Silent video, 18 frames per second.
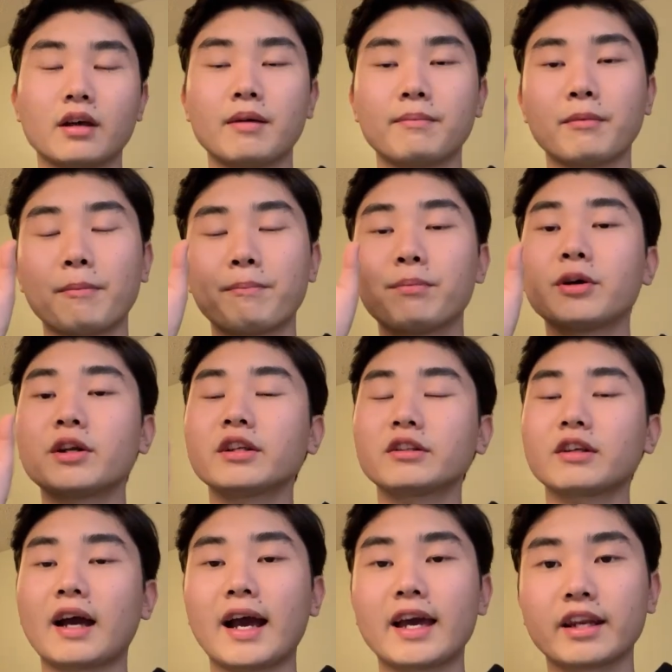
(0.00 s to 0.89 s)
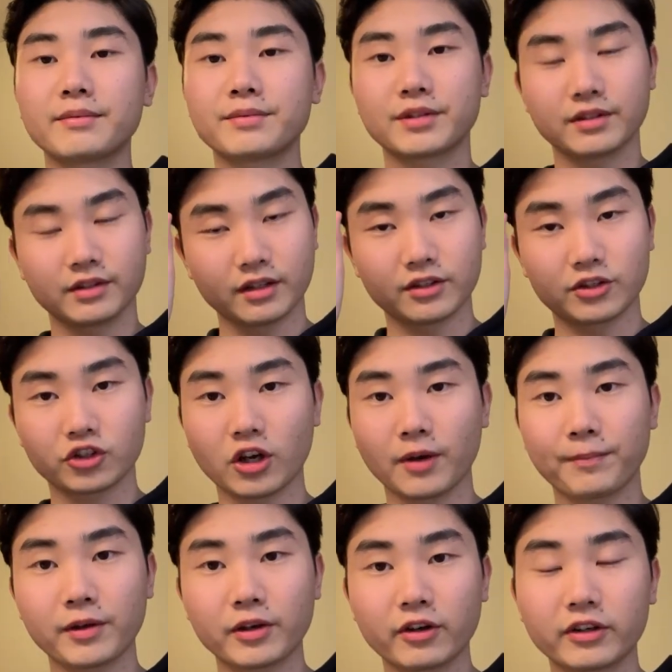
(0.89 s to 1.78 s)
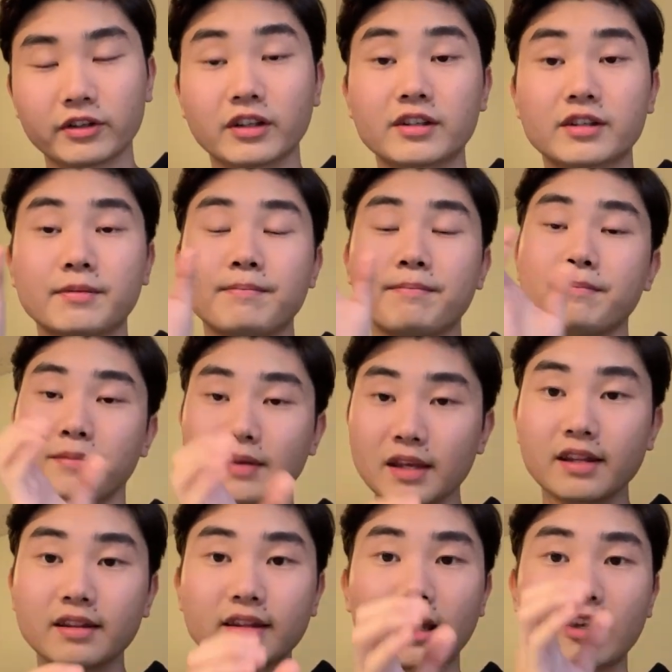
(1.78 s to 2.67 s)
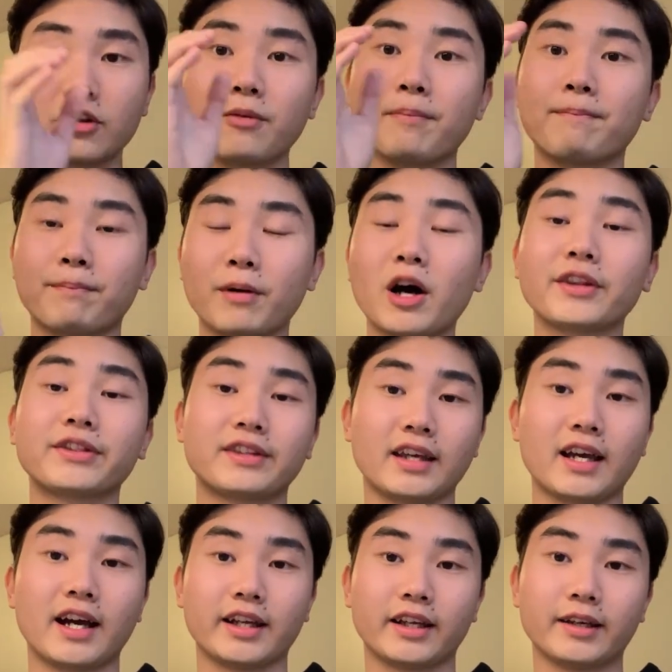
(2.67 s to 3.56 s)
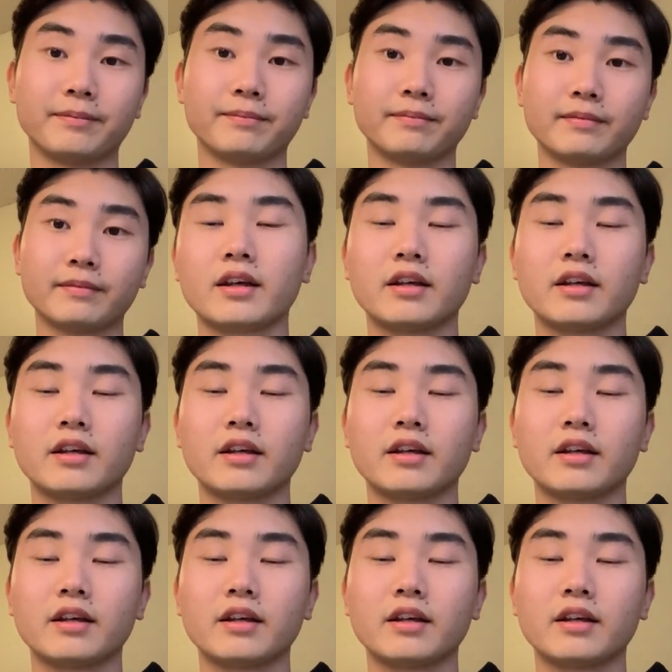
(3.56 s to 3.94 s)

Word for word: But putting the items in the shopping cart doesn't mean that you bought the item.